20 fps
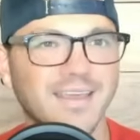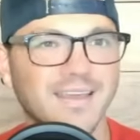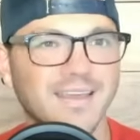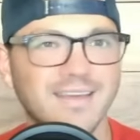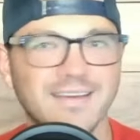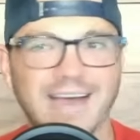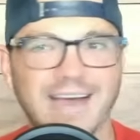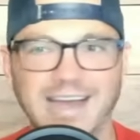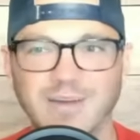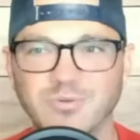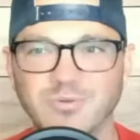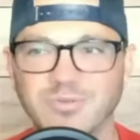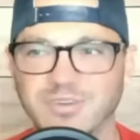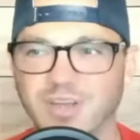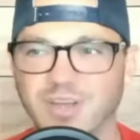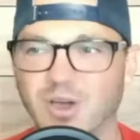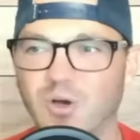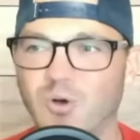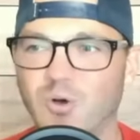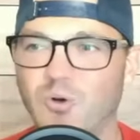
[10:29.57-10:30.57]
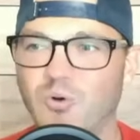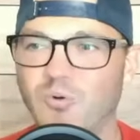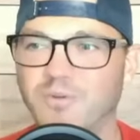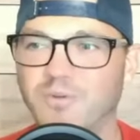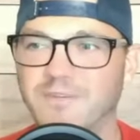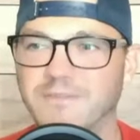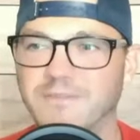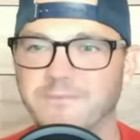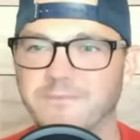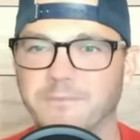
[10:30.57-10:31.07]
I don't know,
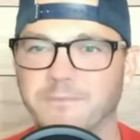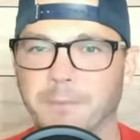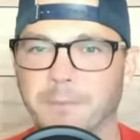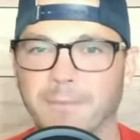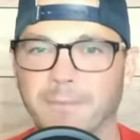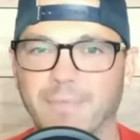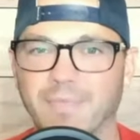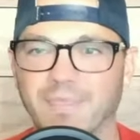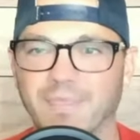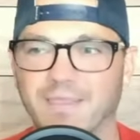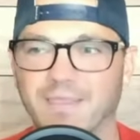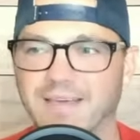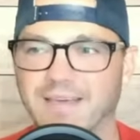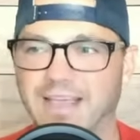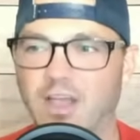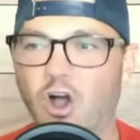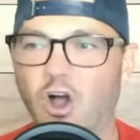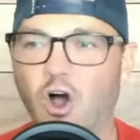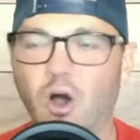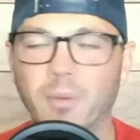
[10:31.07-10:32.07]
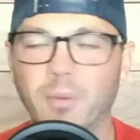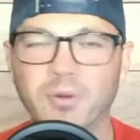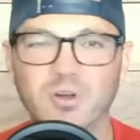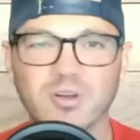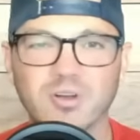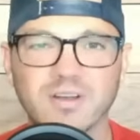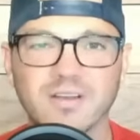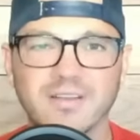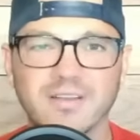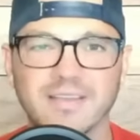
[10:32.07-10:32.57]
like
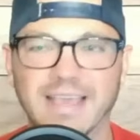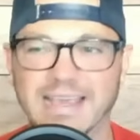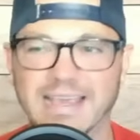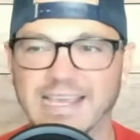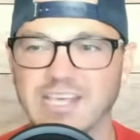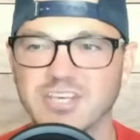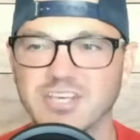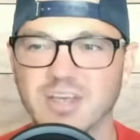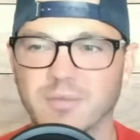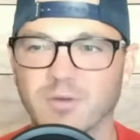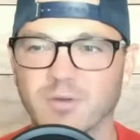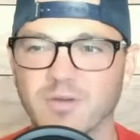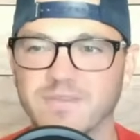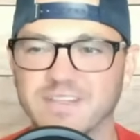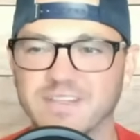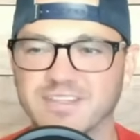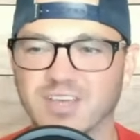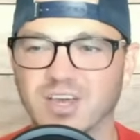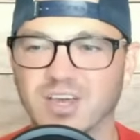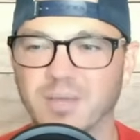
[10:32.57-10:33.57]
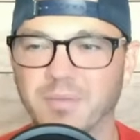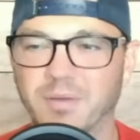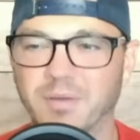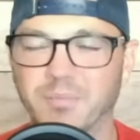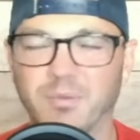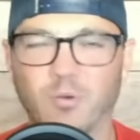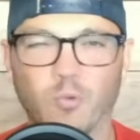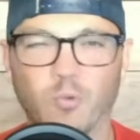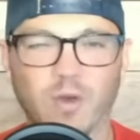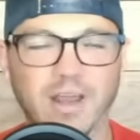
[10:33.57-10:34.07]
Auburn. Yeah, Keyshawn Murphy's good, but
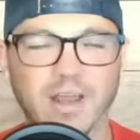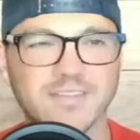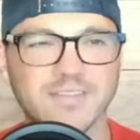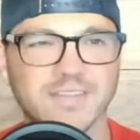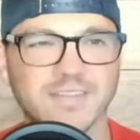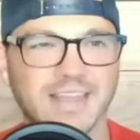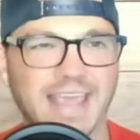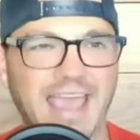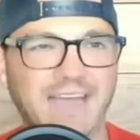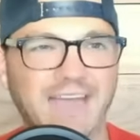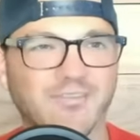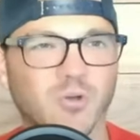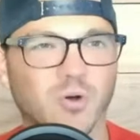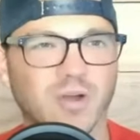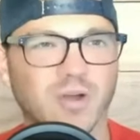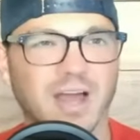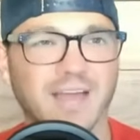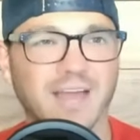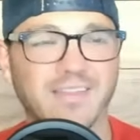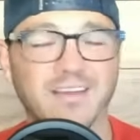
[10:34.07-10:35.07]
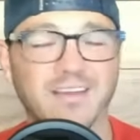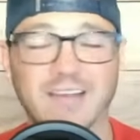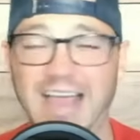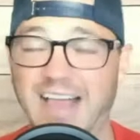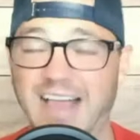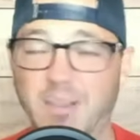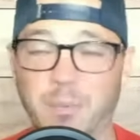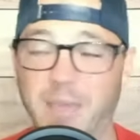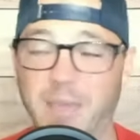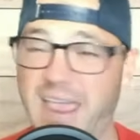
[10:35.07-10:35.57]
what else do they have going on there?
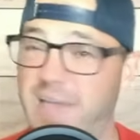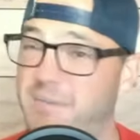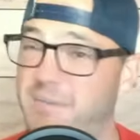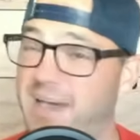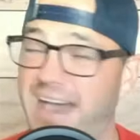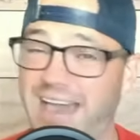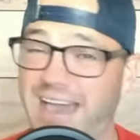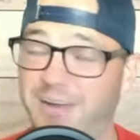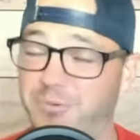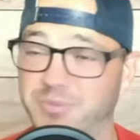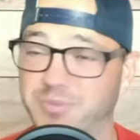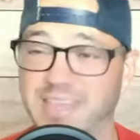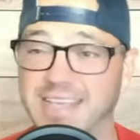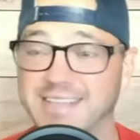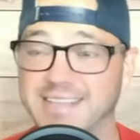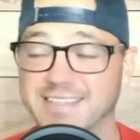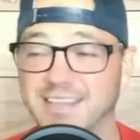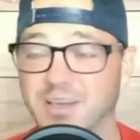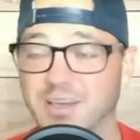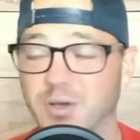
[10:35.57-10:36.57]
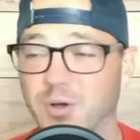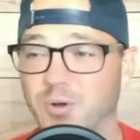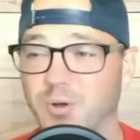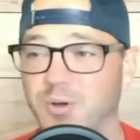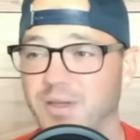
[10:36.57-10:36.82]
Alabama, I don't think so.